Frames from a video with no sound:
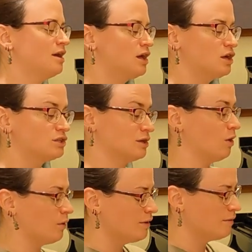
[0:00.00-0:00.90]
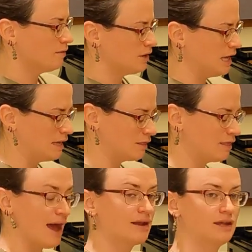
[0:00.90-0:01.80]
So in
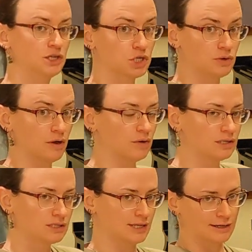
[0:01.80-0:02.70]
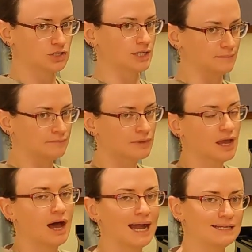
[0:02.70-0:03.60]
that intro section,
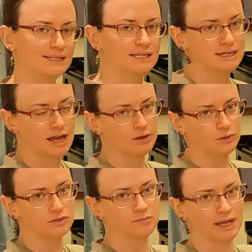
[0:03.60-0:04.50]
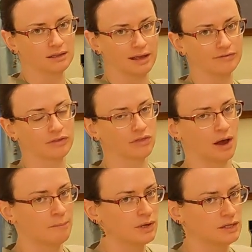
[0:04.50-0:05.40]
I did not use my left
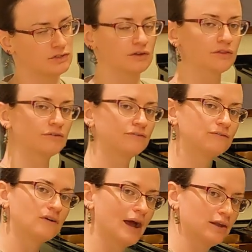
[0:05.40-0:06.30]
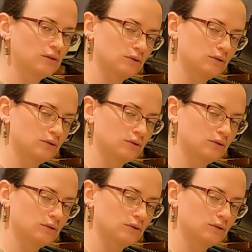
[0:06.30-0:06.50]
thumb until the final